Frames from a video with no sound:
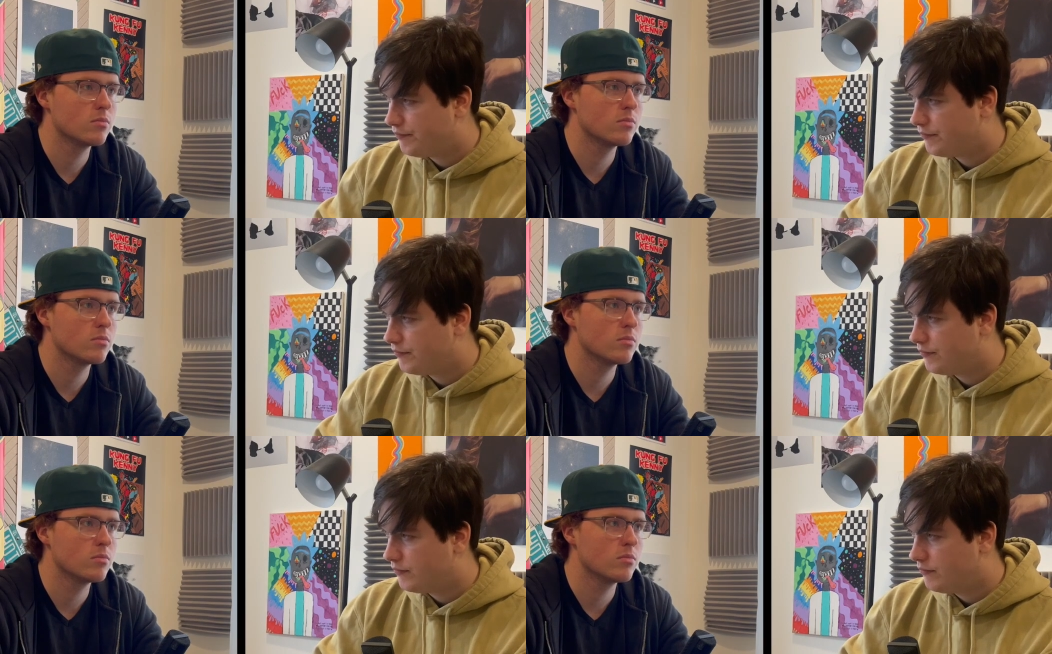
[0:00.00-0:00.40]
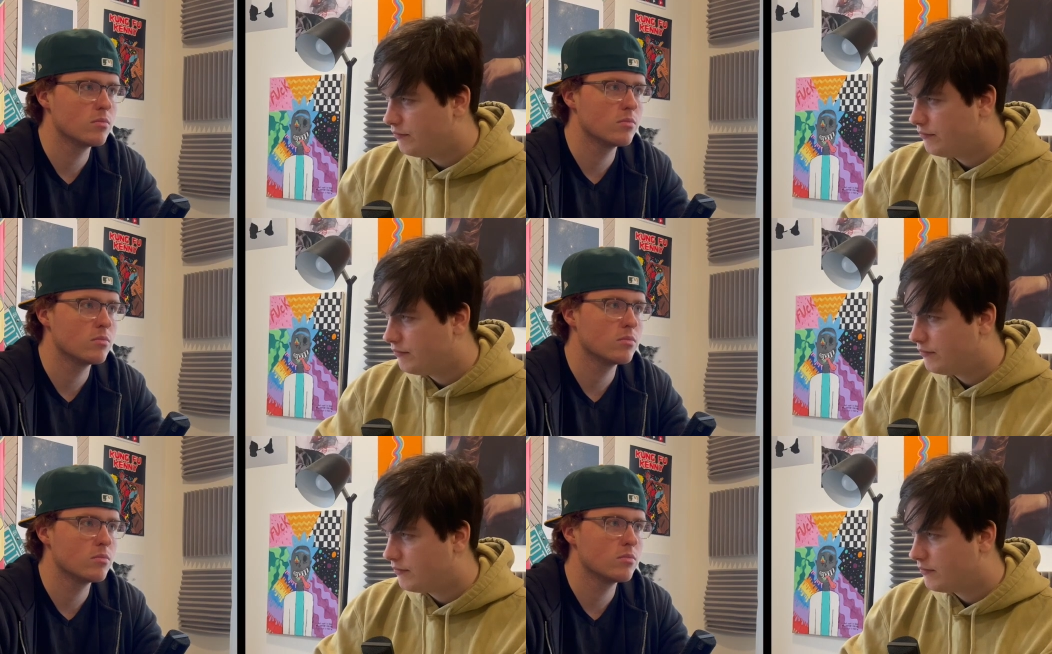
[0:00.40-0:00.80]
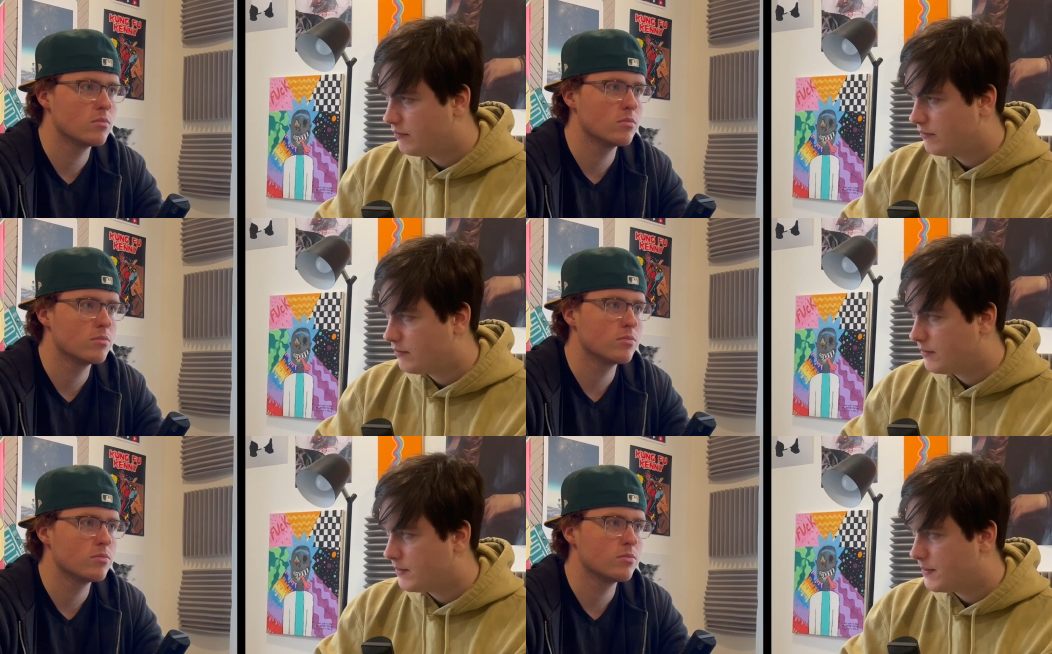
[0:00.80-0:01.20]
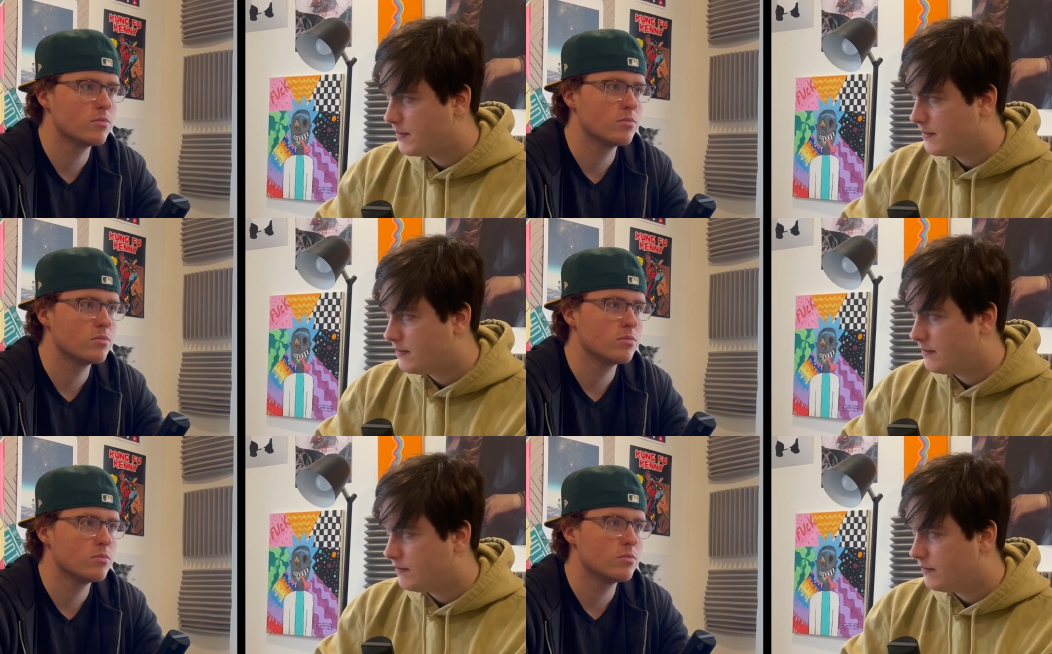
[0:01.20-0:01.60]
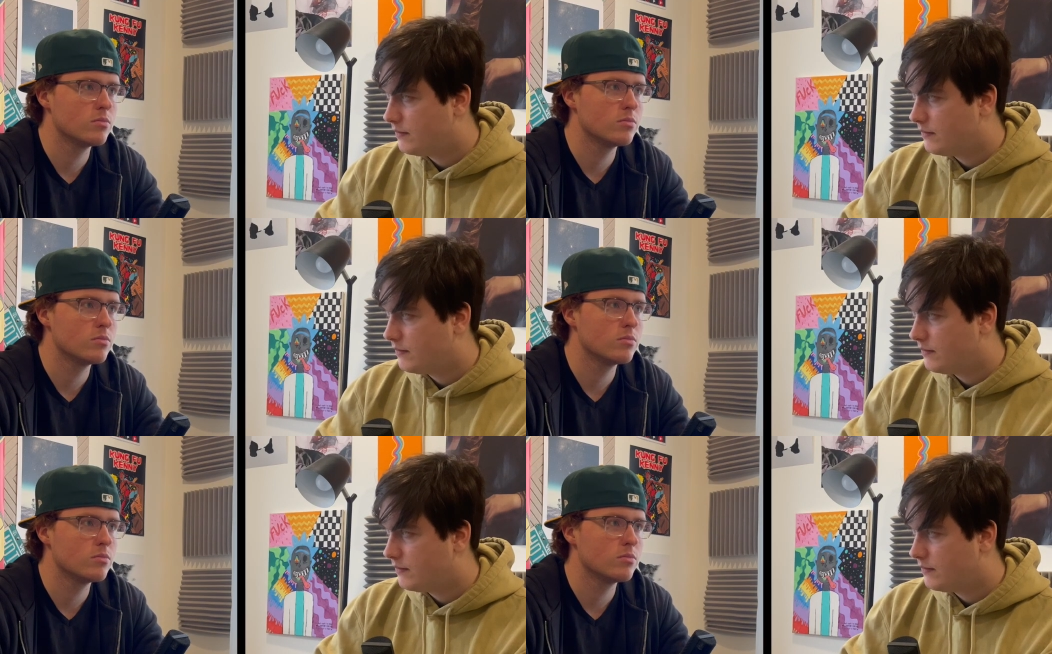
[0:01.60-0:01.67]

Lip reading: No one is speaking in this clip.